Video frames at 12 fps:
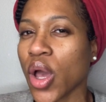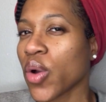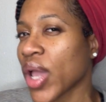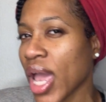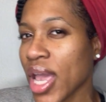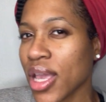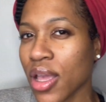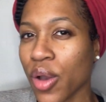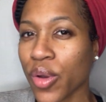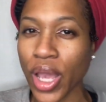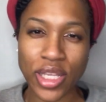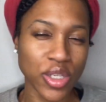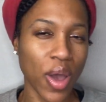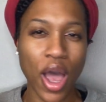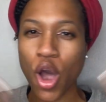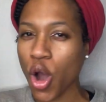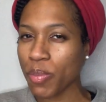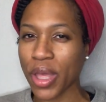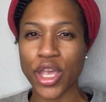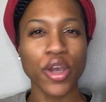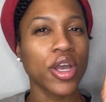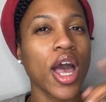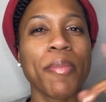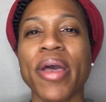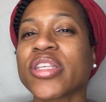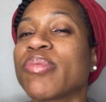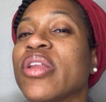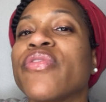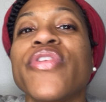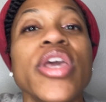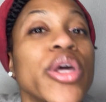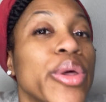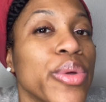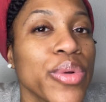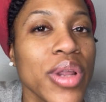Okay, okay. So I hope that your cup has been filled.